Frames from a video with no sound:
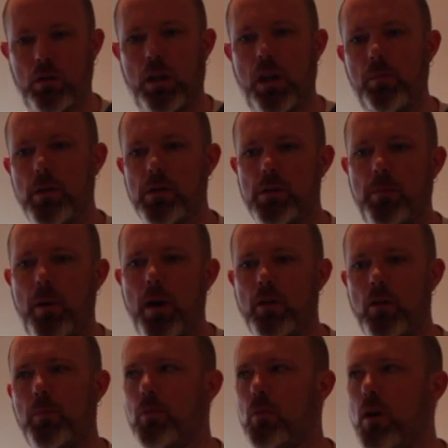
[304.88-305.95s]
keep my spine
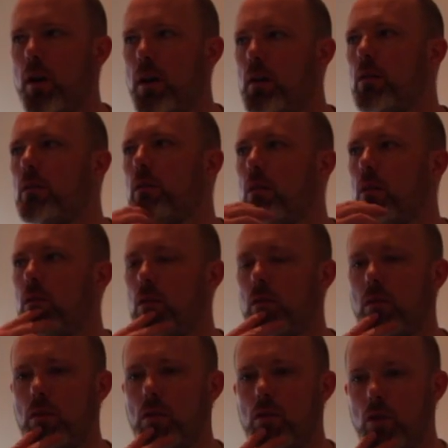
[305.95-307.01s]
upright,
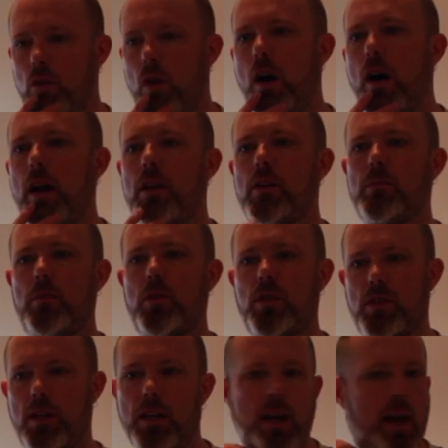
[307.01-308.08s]
try as much
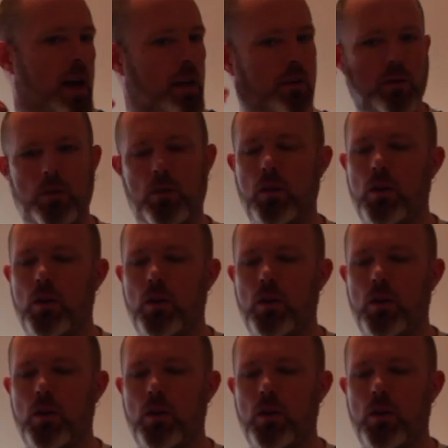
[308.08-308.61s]
as I can